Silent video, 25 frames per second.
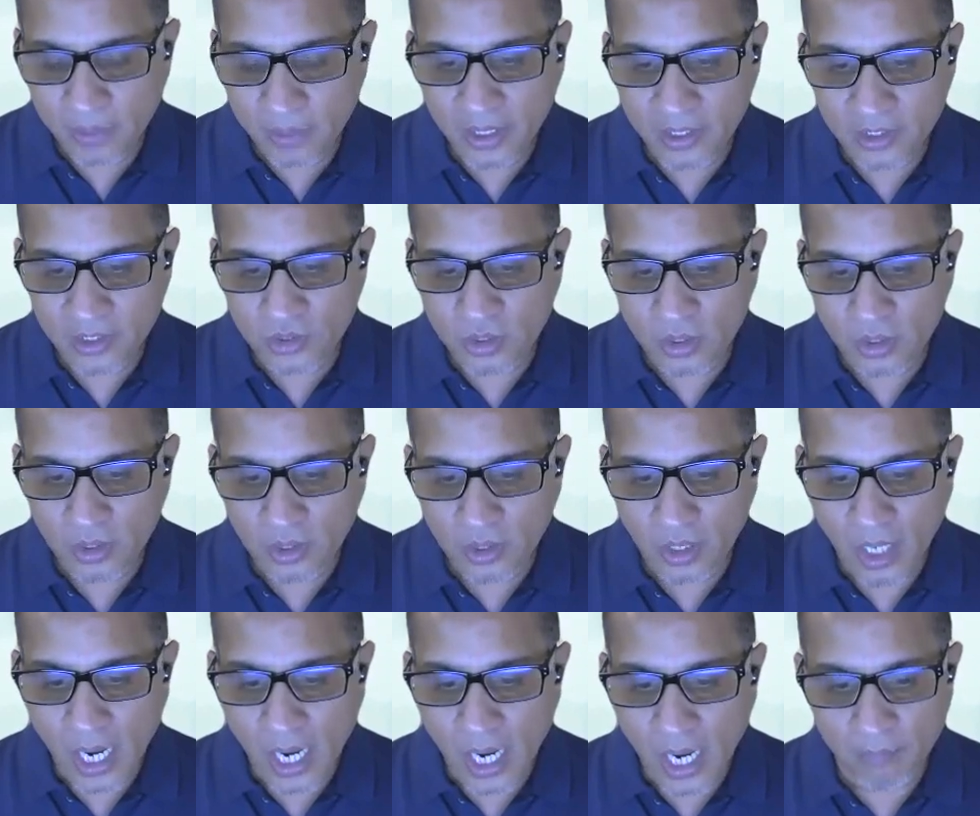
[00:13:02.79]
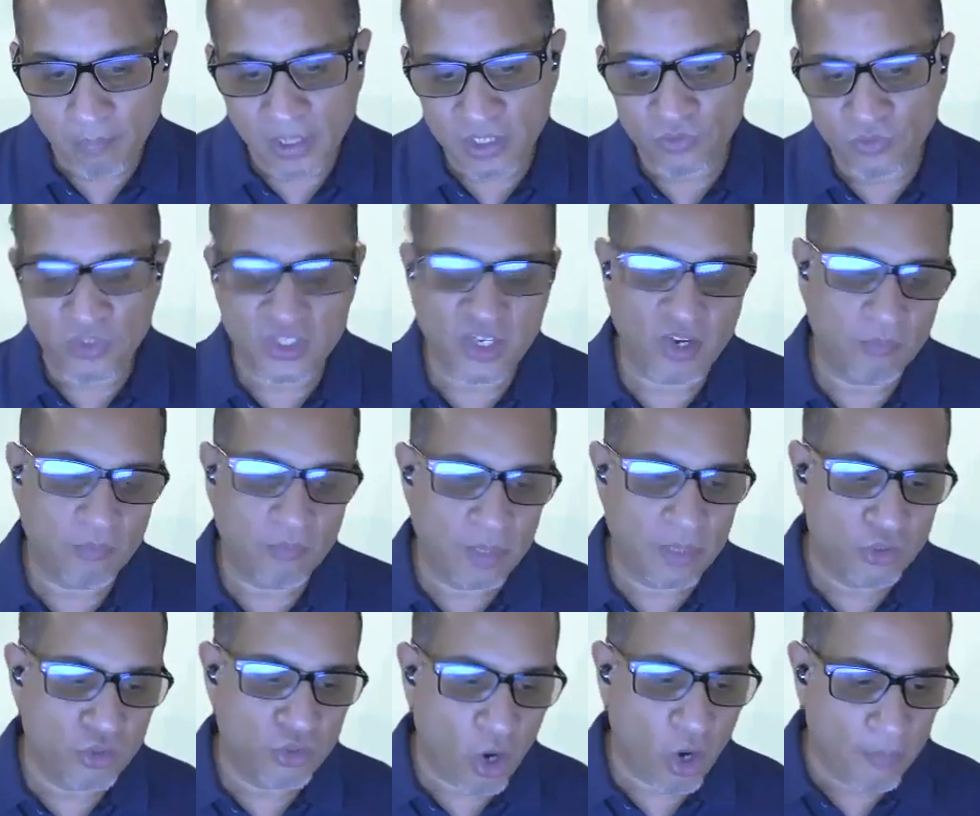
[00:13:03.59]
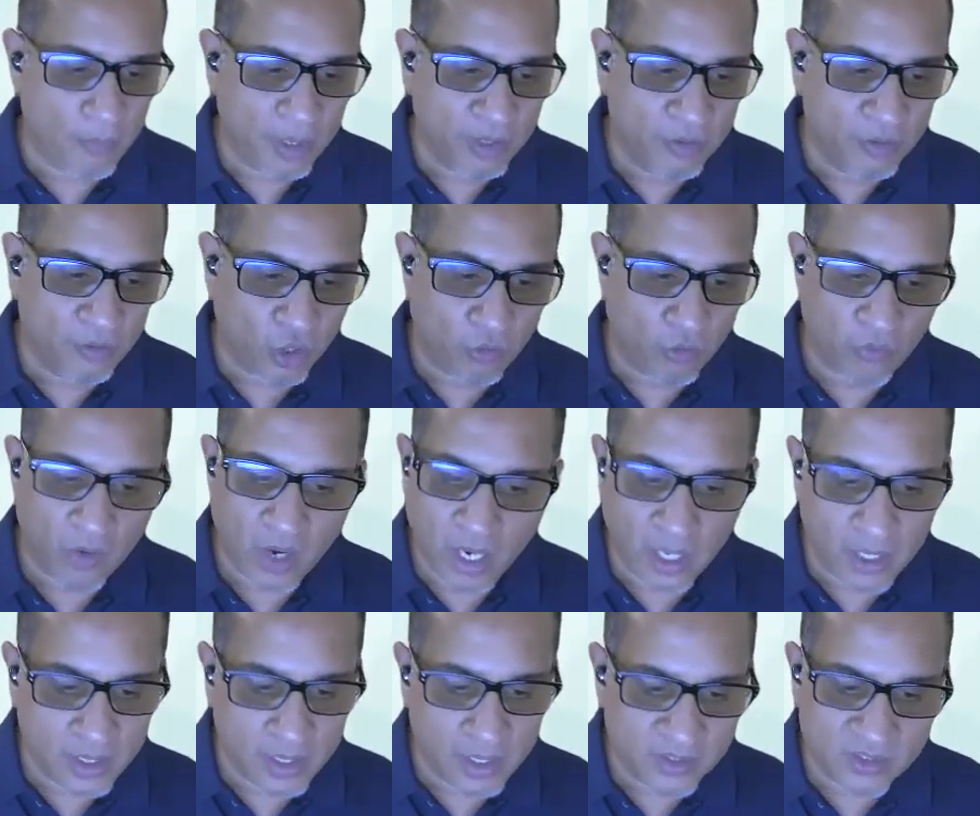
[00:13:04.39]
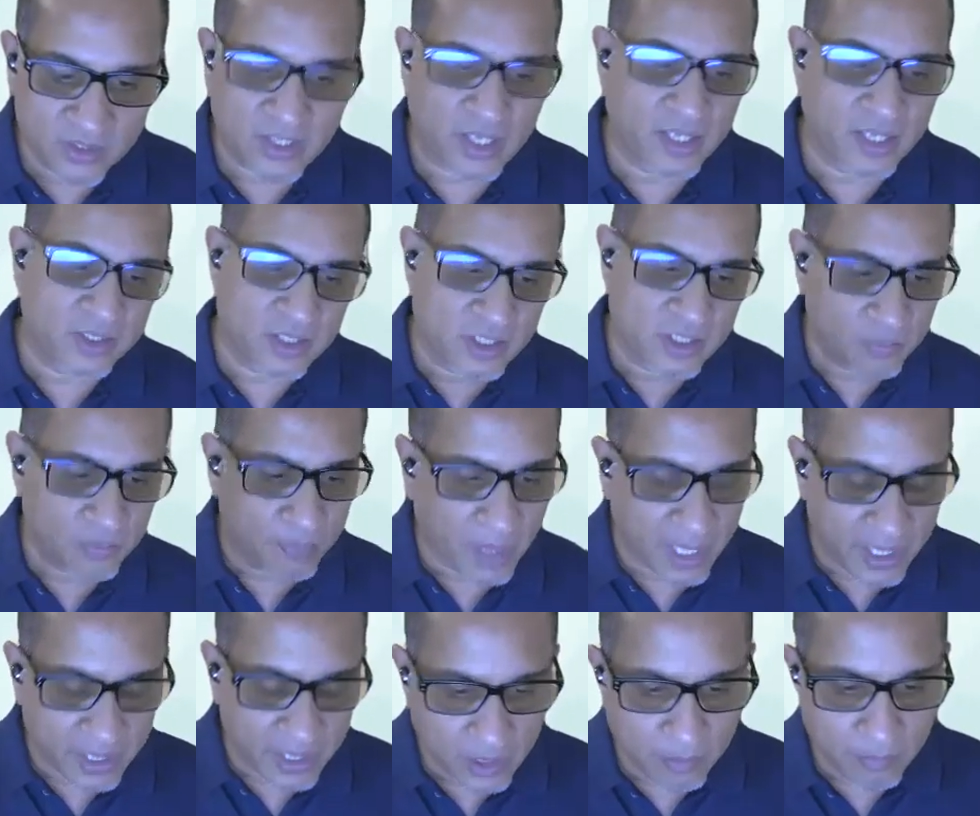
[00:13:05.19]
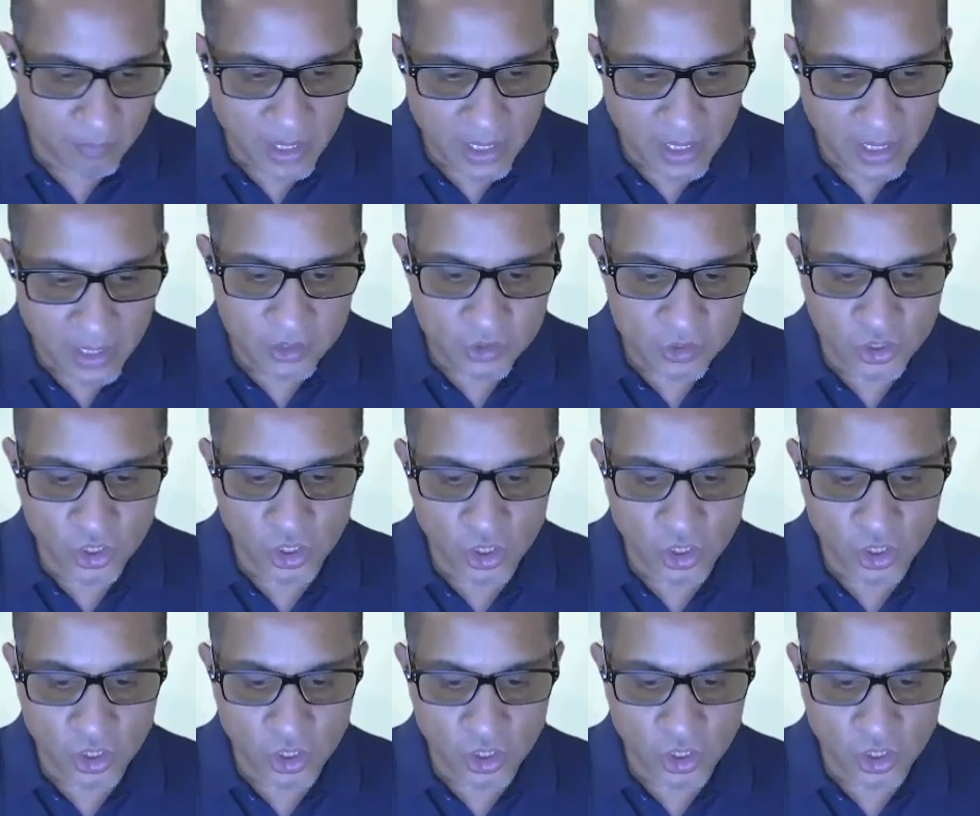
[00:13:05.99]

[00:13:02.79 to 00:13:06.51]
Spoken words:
IPs, or IPs which have been dormant for a while, and sudden spike in mailing.